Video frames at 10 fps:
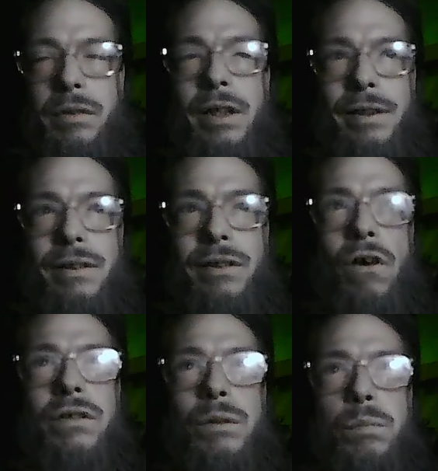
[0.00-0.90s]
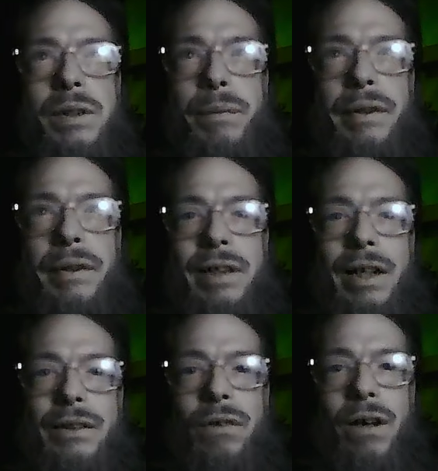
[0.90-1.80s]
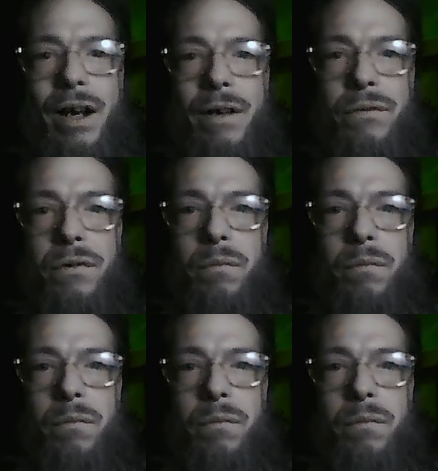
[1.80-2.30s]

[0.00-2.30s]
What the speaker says: Install specific to that drive,